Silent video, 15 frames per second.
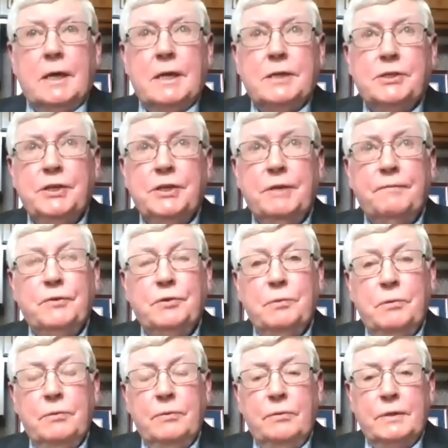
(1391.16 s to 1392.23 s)
shift
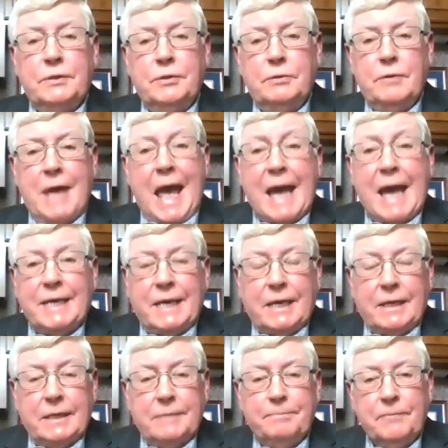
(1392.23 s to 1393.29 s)
to
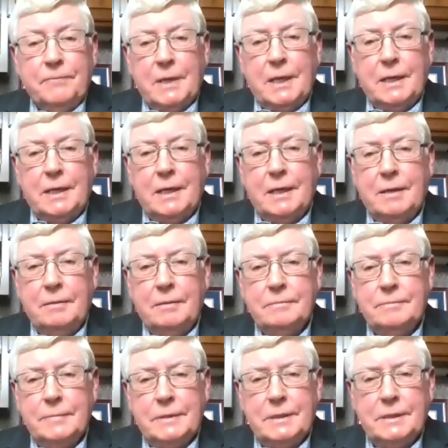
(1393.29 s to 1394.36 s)
hacking,
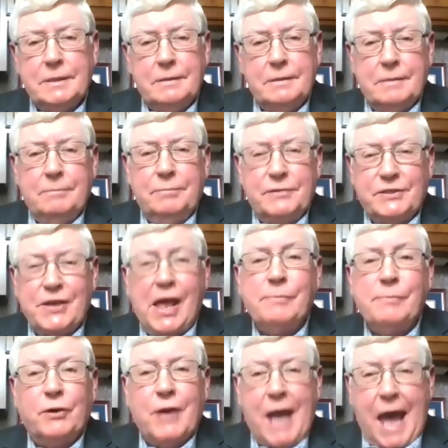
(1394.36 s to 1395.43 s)
the
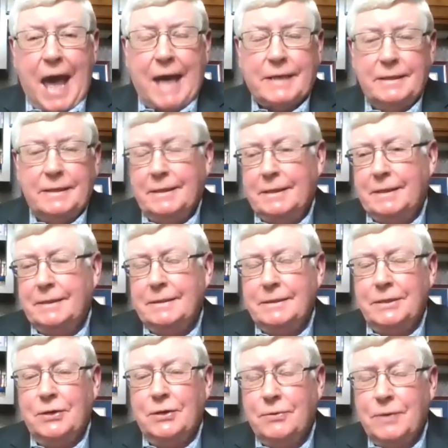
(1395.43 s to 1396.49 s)
cyber hack.
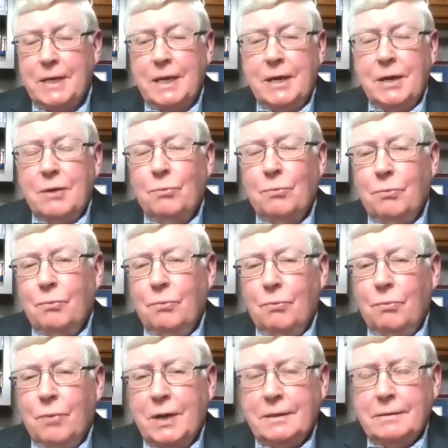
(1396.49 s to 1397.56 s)

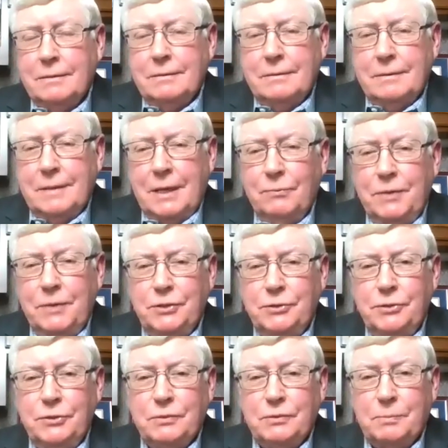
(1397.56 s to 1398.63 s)
What can we
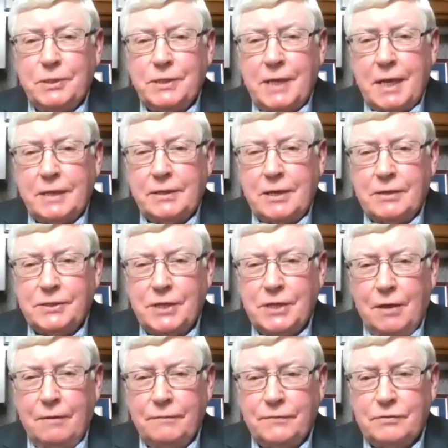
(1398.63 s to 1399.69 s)
do to protect
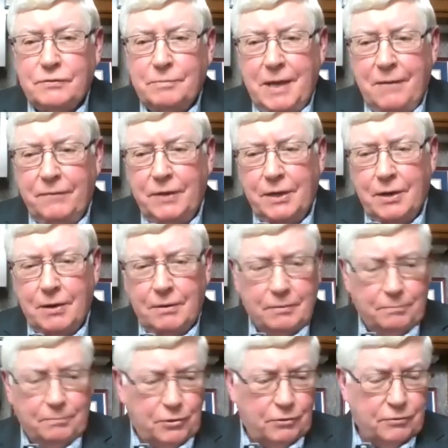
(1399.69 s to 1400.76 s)
ourselves from having our
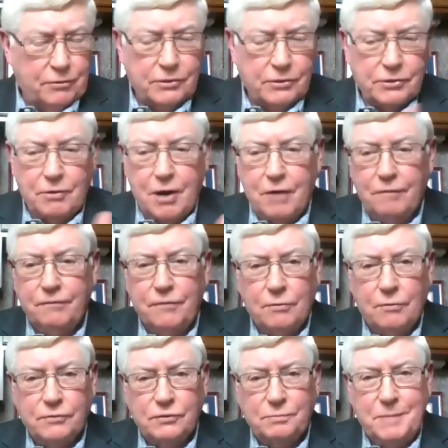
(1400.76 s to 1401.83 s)
computers or our
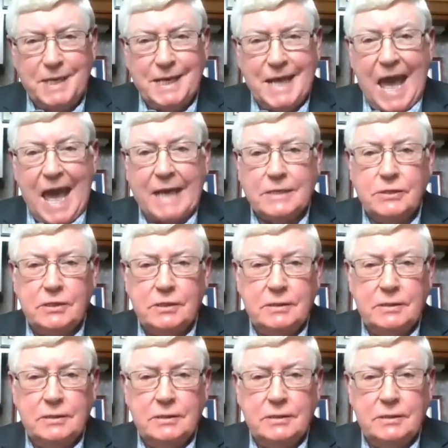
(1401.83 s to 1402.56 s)
phones being hacked?